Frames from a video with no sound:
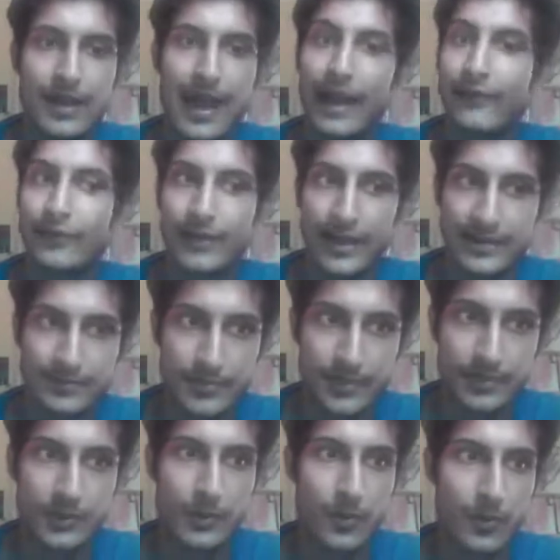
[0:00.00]

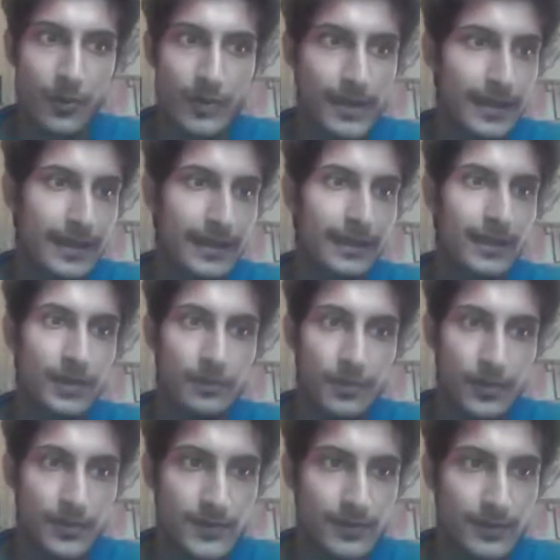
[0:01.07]
advertisement code in
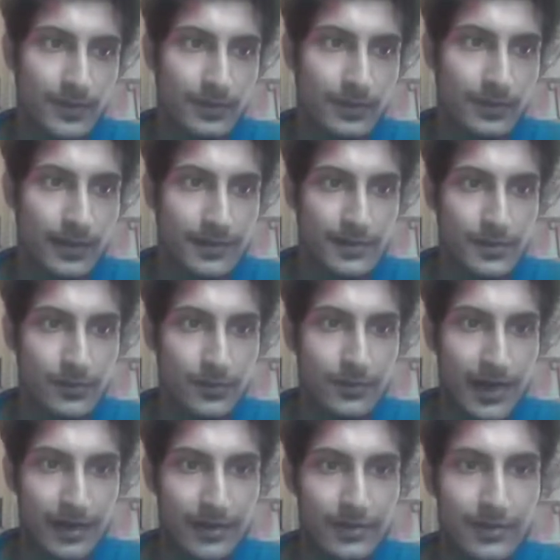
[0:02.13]
compose view let's go
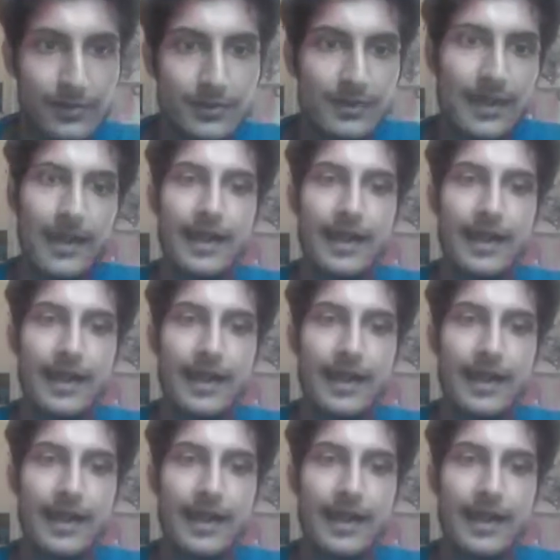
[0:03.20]
back to